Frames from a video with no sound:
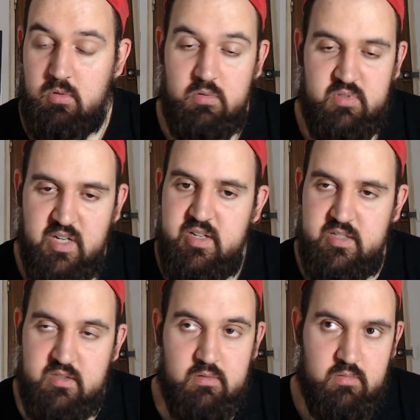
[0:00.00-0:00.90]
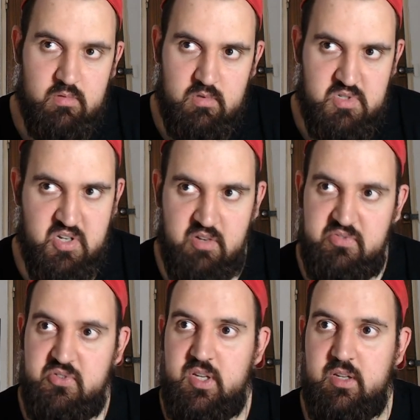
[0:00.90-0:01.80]
There is
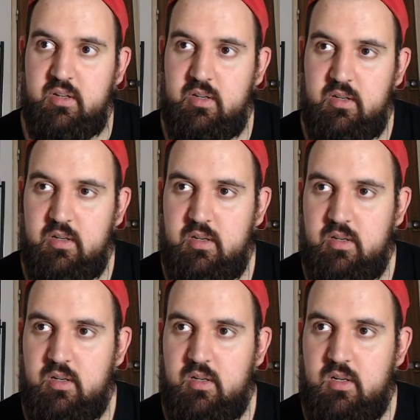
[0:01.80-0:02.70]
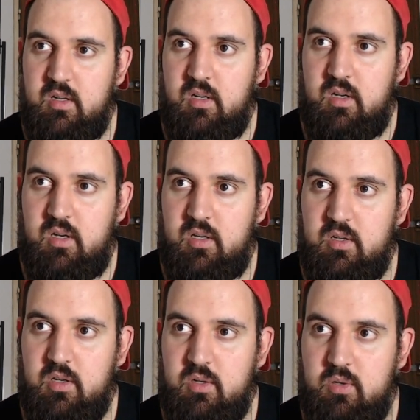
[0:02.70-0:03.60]
suffering
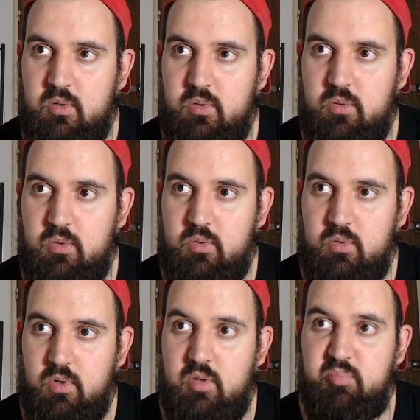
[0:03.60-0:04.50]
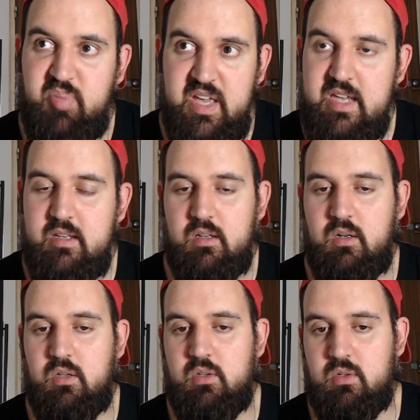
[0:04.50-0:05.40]
uh, and pain
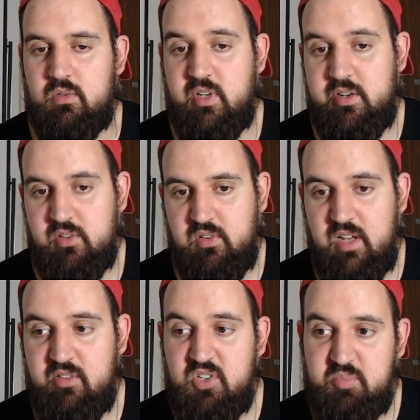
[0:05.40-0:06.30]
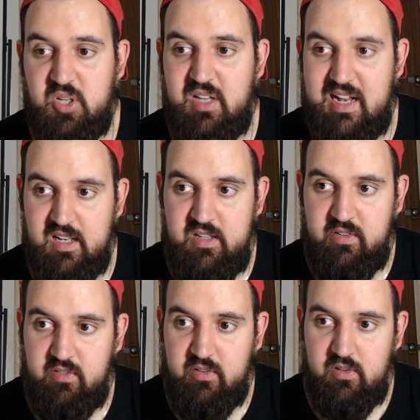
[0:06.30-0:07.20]
on various levels, but at
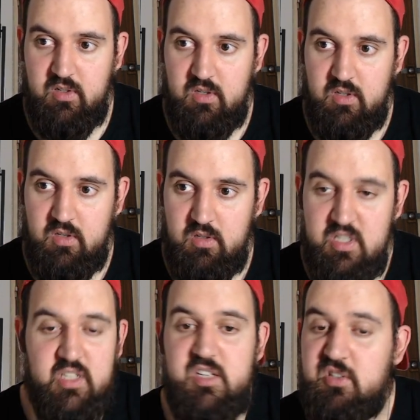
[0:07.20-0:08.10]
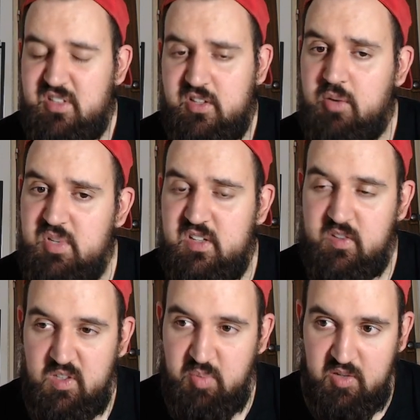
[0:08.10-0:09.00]
least in, in a
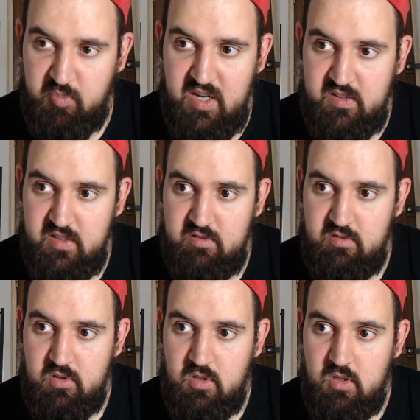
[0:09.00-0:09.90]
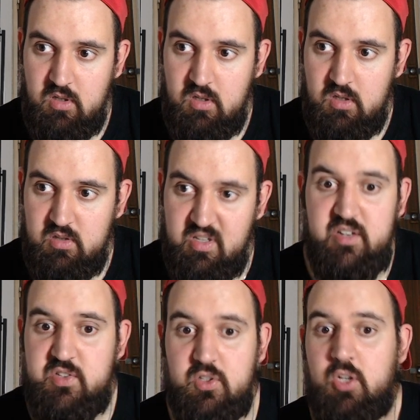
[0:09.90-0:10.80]
deterministic perspective, there
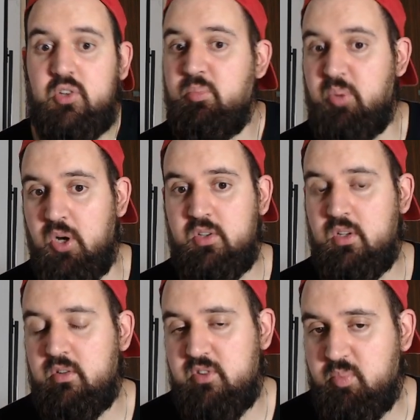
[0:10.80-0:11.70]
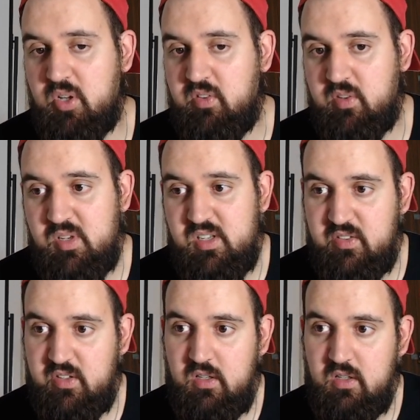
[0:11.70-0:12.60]
is not the burden of
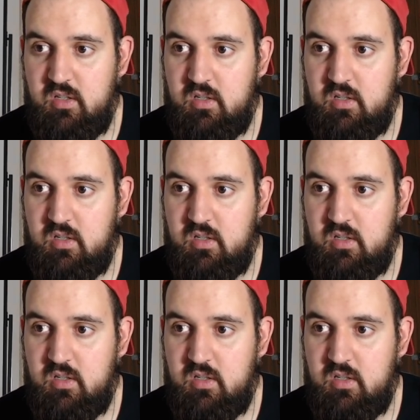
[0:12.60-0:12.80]
responsibility